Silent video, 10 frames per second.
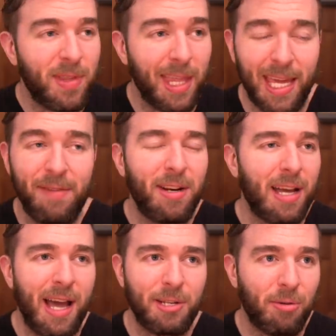Like, even
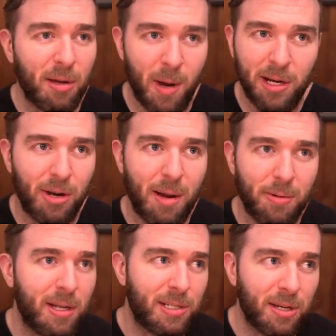guys who are like, my
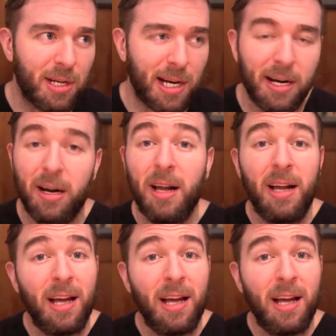grandpa has good hair.